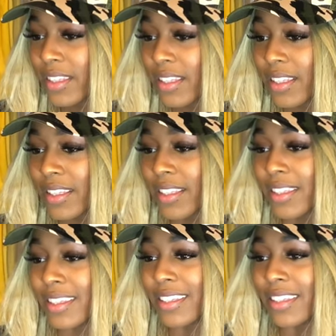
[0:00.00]

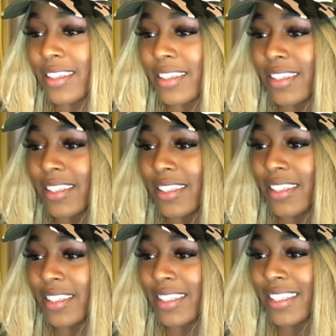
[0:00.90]

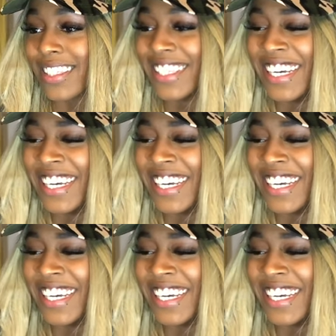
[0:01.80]
[no speech]